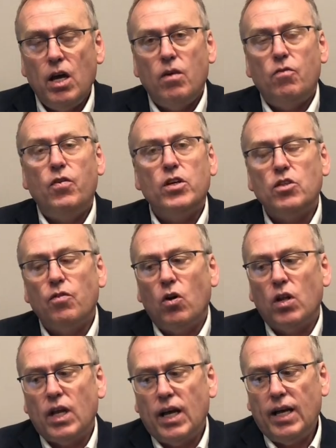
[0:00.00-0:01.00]
First of
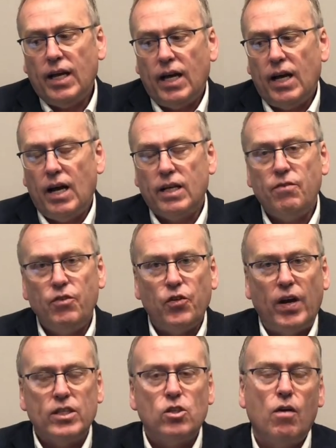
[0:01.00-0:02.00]
all, I'll give you
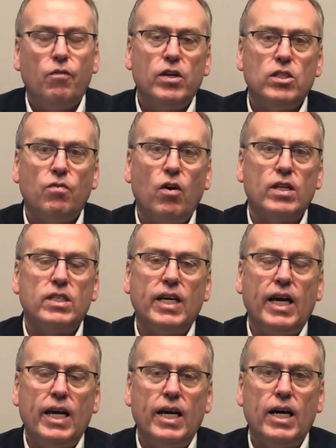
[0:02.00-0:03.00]
three. So first of all, I
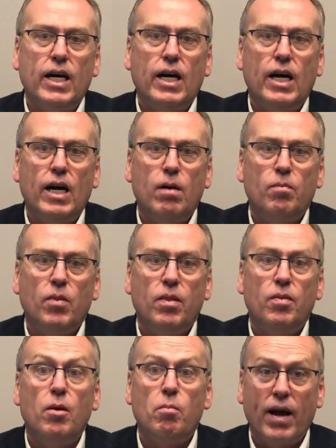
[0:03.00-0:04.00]
see
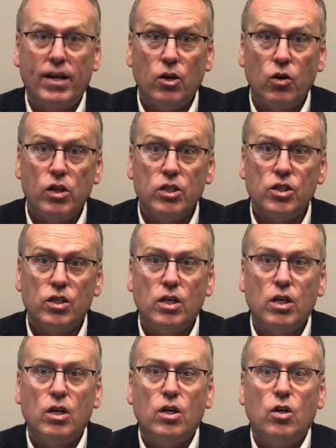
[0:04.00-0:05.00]
the brand owners
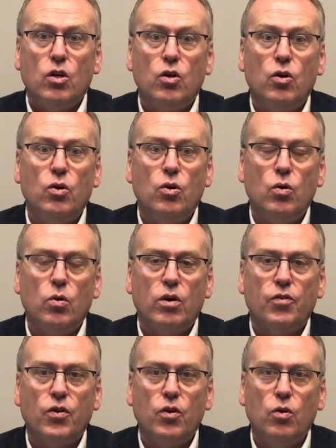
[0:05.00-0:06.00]

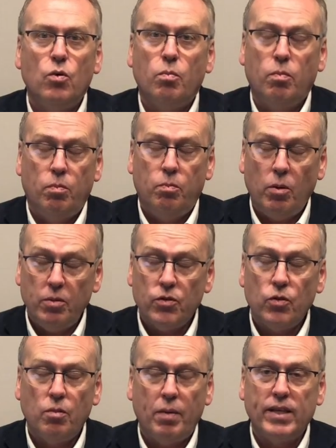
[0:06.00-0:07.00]
who, probably
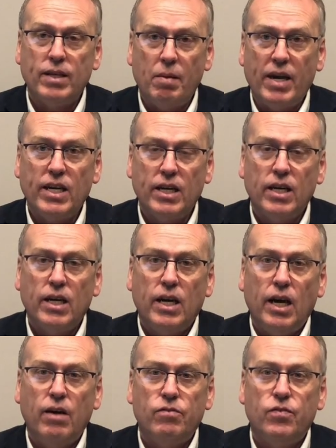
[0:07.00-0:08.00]
through the pandemic,
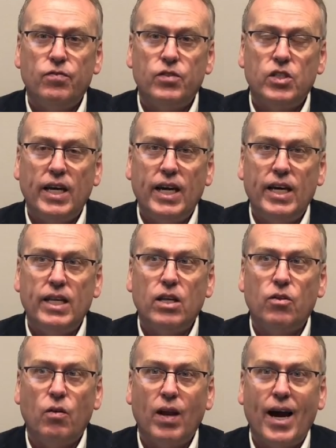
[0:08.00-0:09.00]
have seen
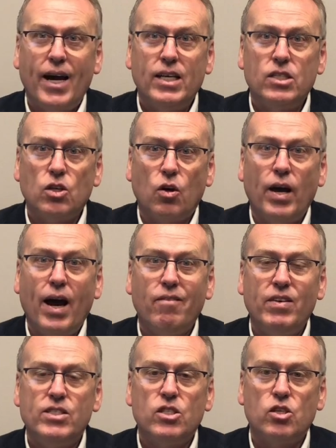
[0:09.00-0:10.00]
the reliance on
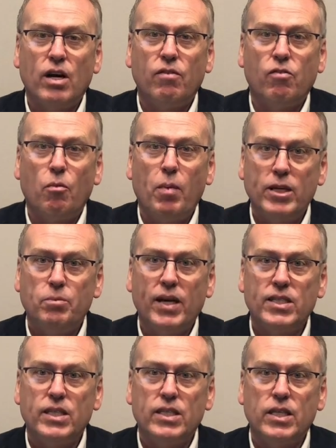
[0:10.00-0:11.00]
having to travel for press
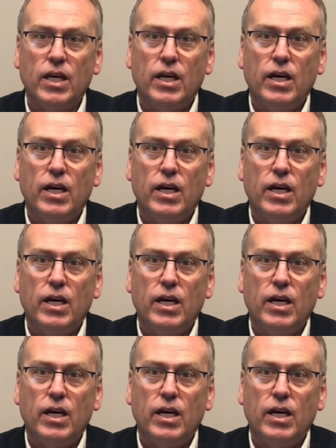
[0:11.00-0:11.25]
passes